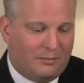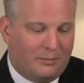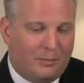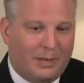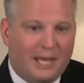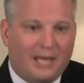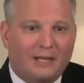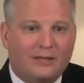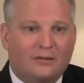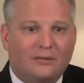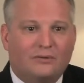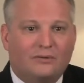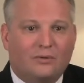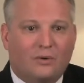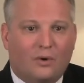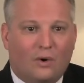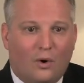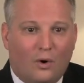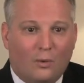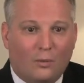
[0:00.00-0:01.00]
patent
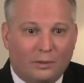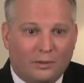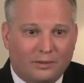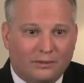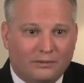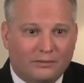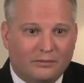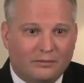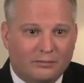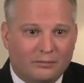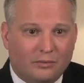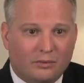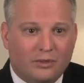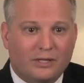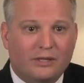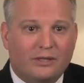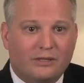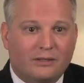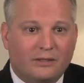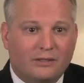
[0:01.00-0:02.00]
or open
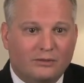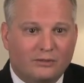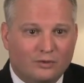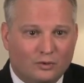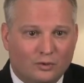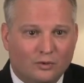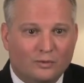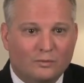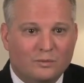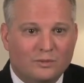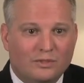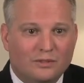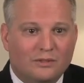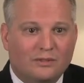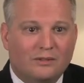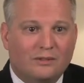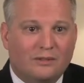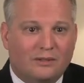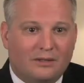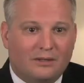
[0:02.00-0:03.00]
breathing tubes
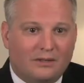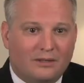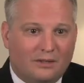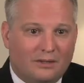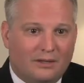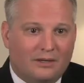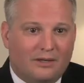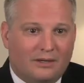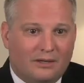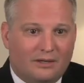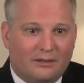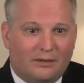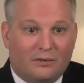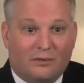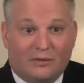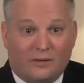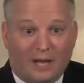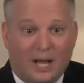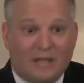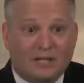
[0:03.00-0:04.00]

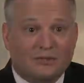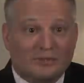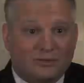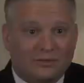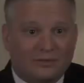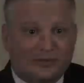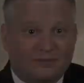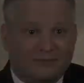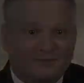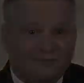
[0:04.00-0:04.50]
or nostrils